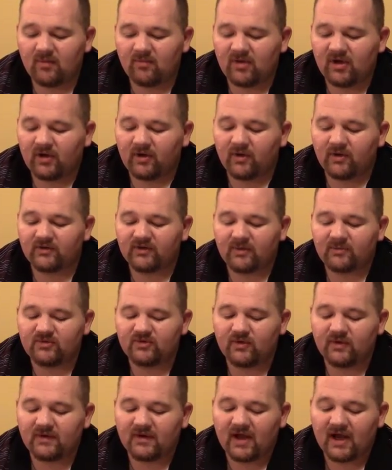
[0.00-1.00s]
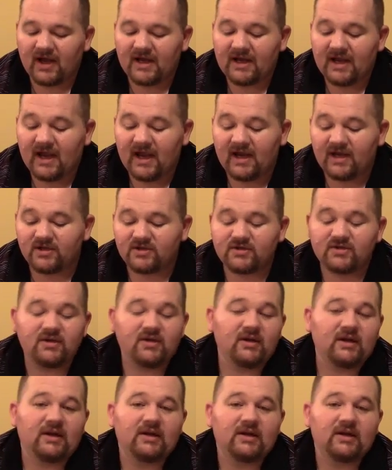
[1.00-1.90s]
but it goes up to a 9H.